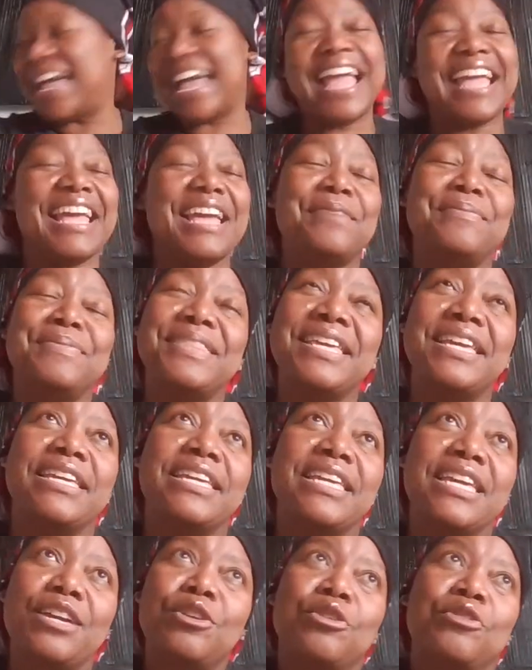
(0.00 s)
I am
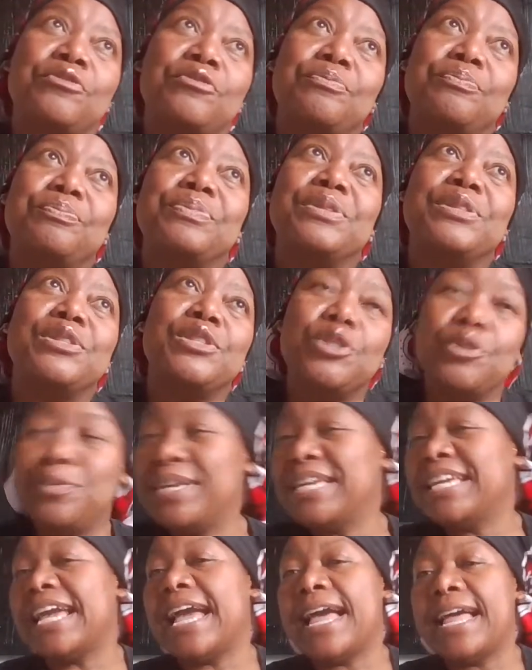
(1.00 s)
thinking of
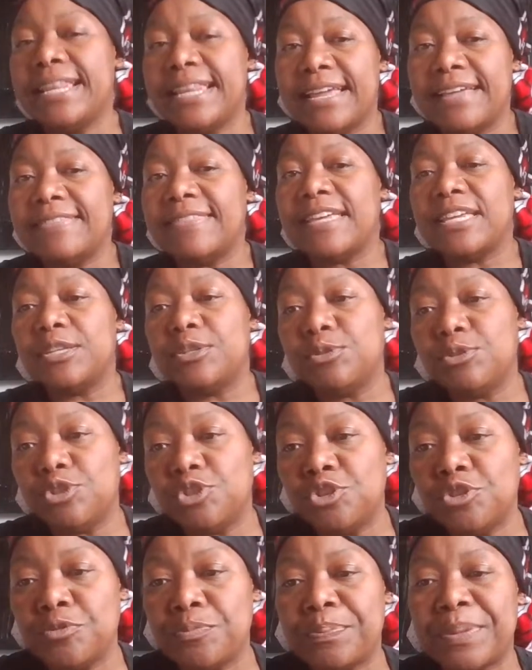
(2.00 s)
doing another
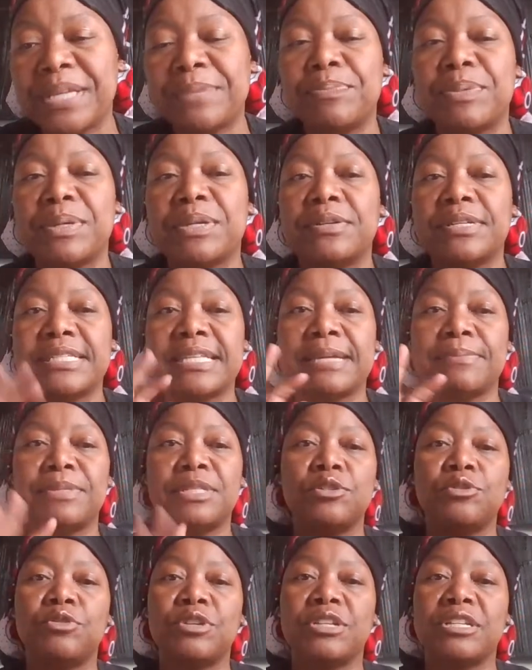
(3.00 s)
YouTube, but because I'm
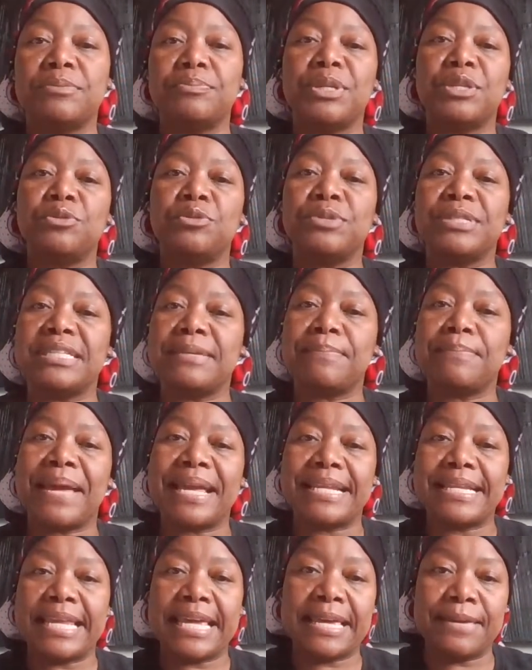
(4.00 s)
still going to be using my
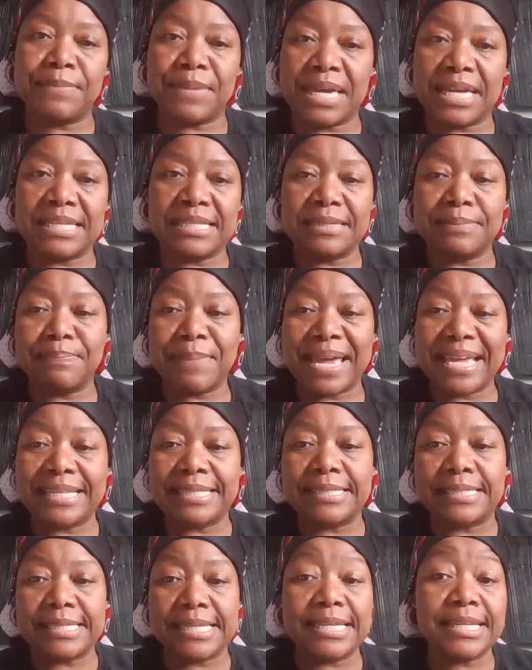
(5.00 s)
name and my
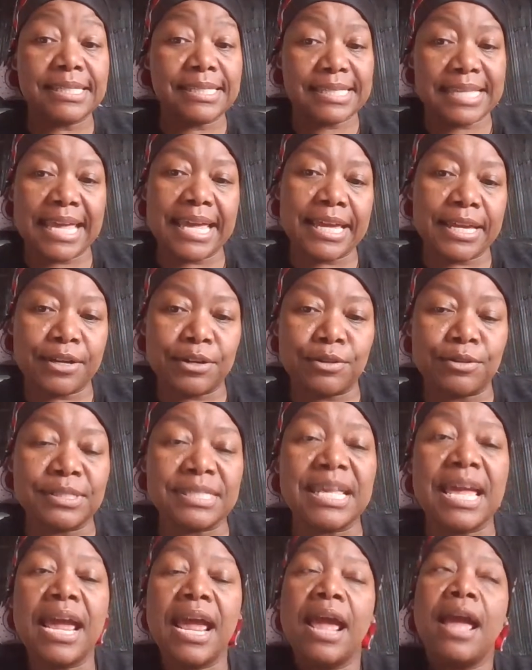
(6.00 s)
details,
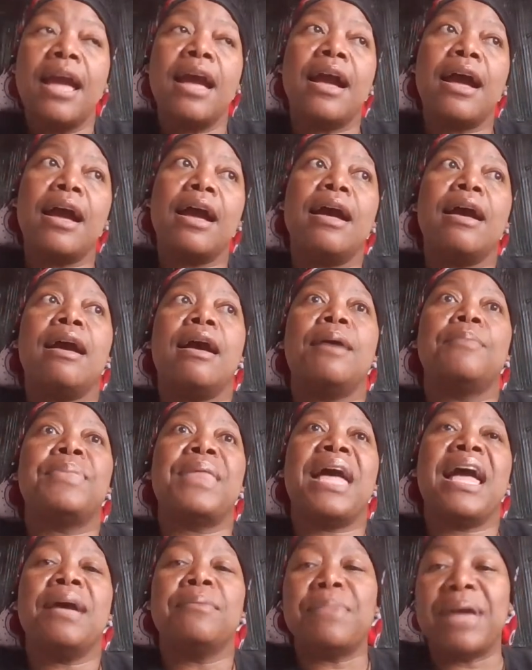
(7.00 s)

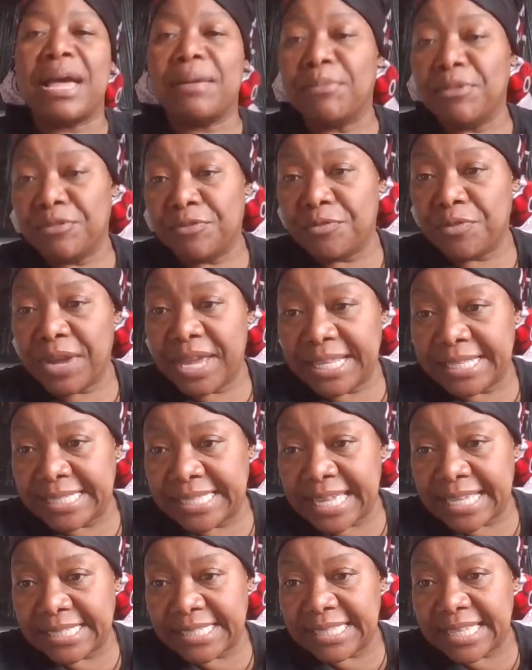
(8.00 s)
I'm afraid
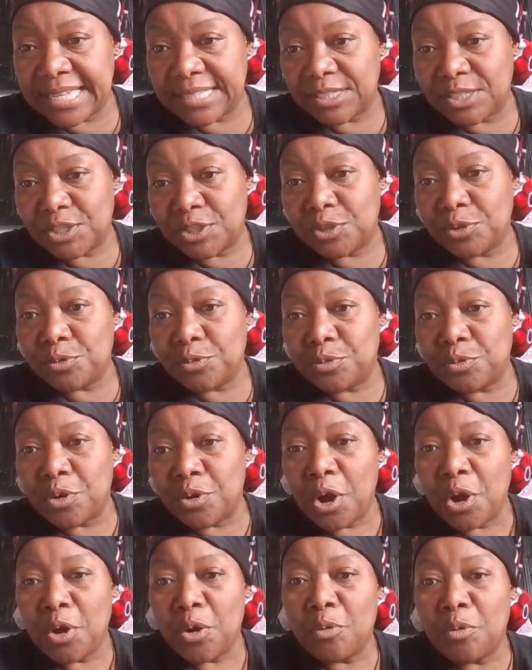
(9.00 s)
that too
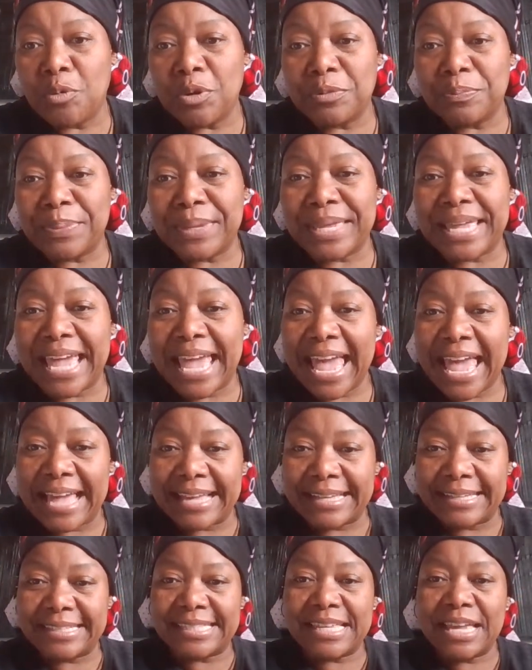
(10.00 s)
will be
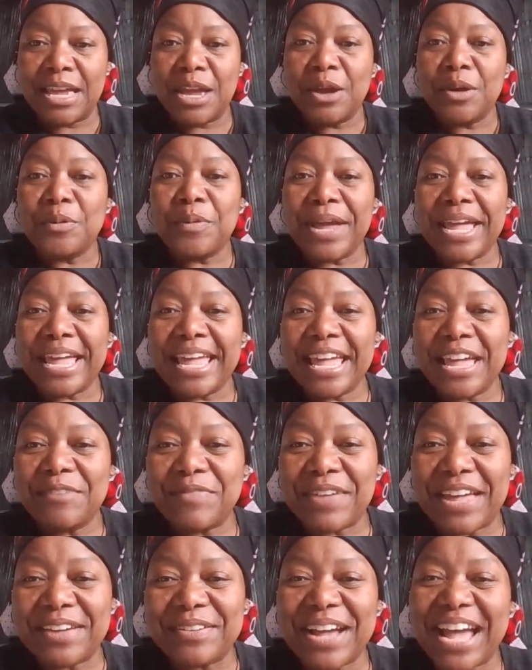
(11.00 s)
hacked.
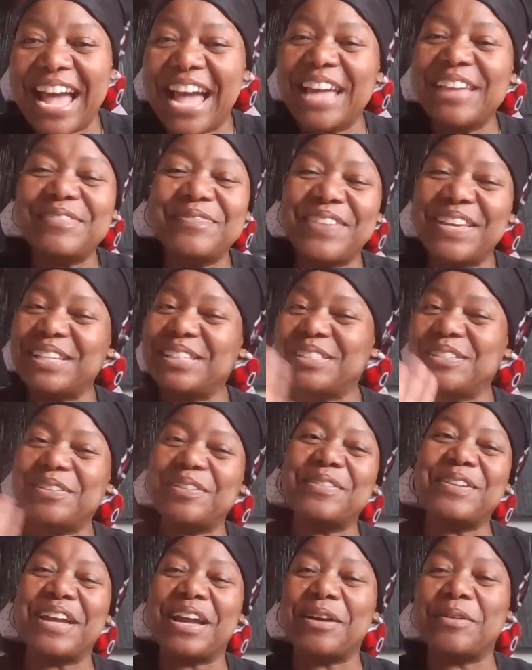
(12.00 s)
Hi,
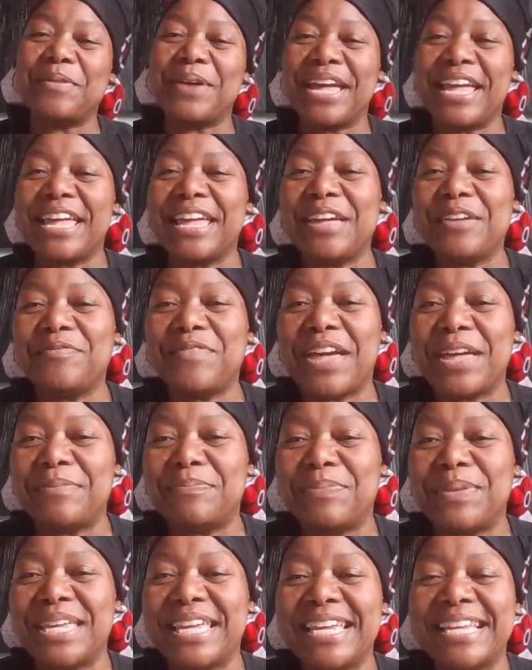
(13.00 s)
Victoria. Where have I
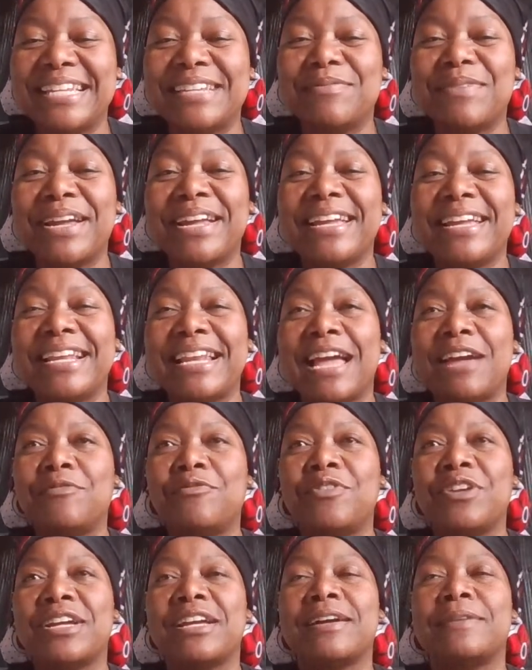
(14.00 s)
been? Where in
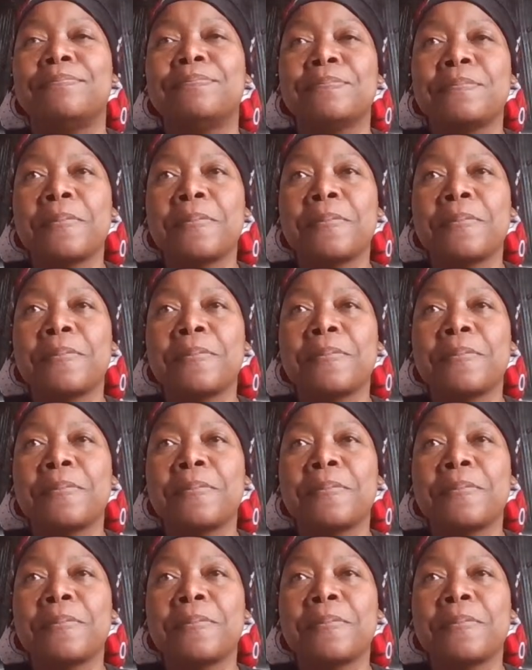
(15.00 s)
Africa?